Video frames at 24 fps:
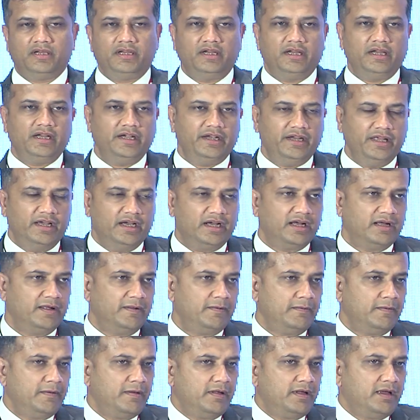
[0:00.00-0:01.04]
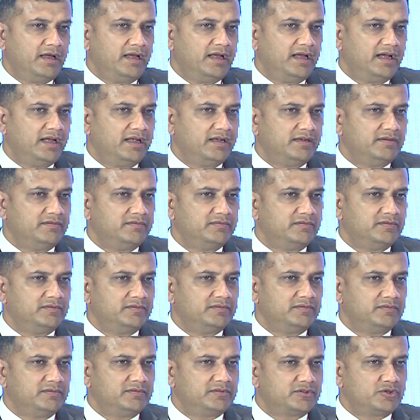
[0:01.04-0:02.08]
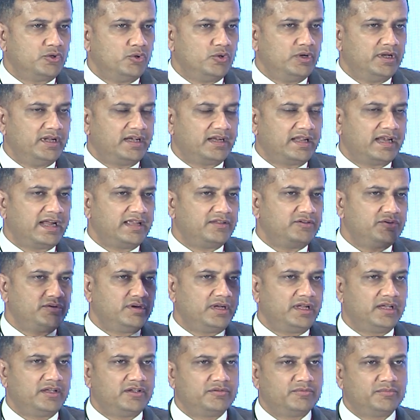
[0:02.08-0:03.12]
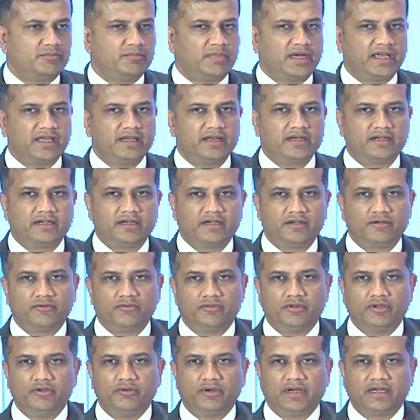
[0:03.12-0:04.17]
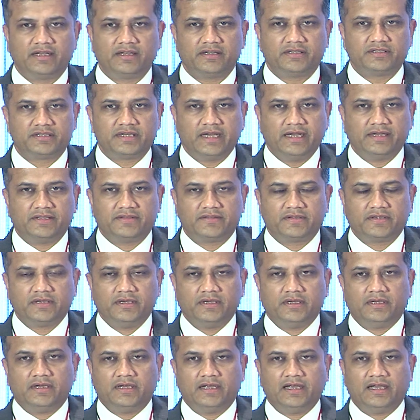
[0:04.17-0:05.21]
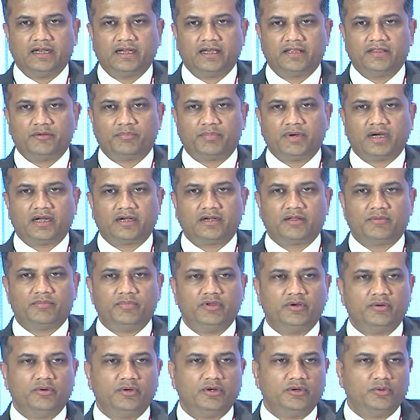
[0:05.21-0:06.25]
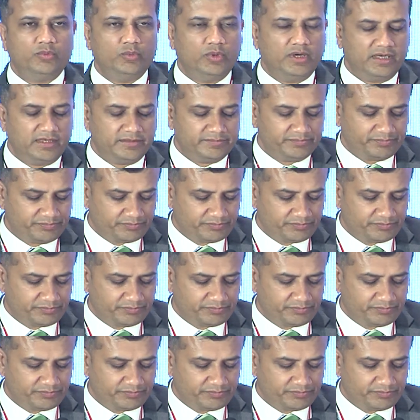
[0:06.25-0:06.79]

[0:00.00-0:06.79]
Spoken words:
India, and slowly and gradually have migrated to the United States and other part of the world.